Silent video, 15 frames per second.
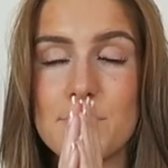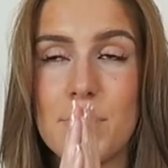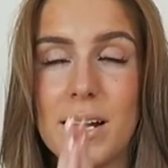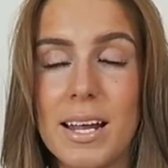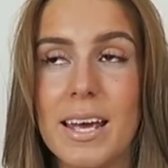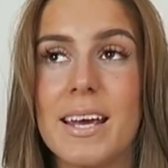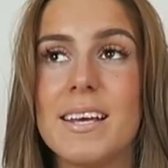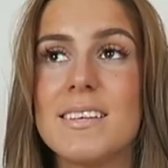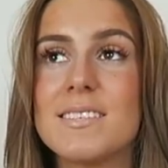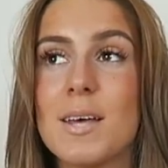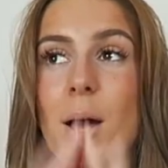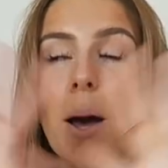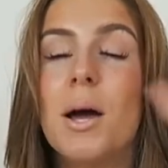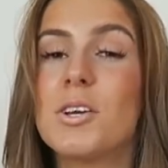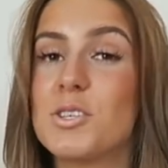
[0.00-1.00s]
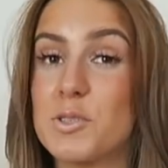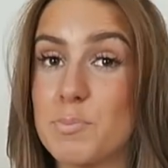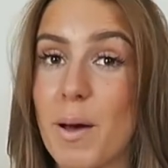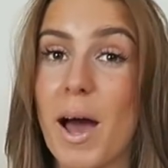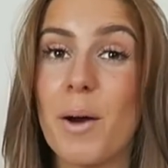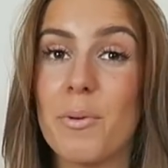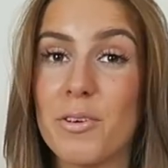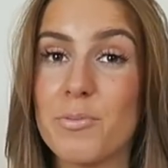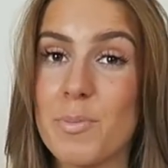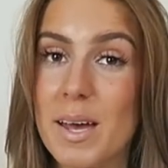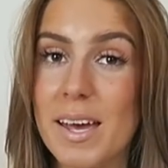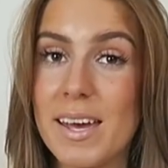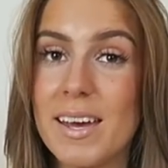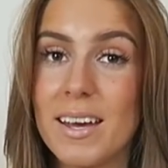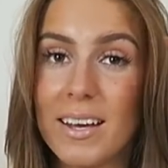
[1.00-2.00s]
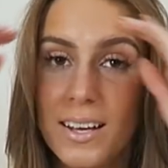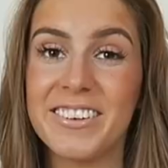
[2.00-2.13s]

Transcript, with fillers: Please just bear with me.